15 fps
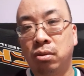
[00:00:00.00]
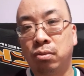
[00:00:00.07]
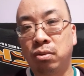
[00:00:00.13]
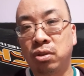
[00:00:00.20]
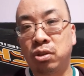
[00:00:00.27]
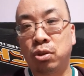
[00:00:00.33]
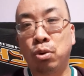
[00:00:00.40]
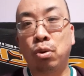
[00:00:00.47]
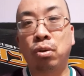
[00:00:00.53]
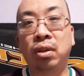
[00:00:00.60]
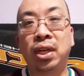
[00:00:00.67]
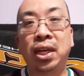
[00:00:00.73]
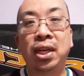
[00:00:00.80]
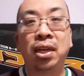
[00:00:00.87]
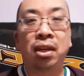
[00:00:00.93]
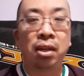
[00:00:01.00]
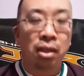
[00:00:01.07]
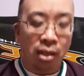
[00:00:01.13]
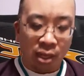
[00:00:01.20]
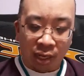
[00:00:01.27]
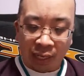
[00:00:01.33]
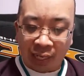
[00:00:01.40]
was goalie
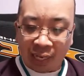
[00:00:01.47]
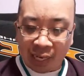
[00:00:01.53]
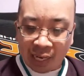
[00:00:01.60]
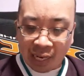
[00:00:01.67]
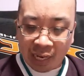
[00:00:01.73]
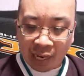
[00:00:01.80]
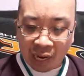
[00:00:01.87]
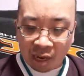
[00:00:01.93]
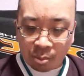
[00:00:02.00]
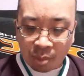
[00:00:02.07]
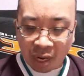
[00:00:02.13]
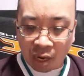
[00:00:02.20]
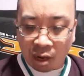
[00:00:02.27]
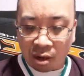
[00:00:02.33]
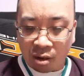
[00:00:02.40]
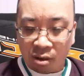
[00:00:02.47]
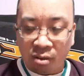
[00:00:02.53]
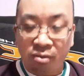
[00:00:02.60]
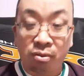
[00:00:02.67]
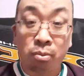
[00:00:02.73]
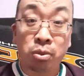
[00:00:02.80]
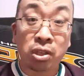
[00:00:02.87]
Guy Hebert
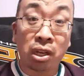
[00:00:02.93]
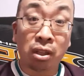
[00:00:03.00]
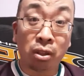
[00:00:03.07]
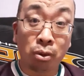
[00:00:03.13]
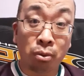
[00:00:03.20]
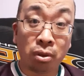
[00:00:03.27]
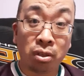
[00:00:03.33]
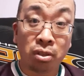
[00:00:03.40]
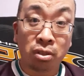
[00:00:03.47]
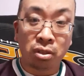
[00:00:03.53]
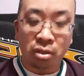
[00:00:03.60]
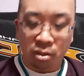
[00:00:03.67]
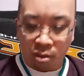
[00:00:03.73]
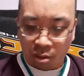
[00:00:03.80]
from Saint Louis,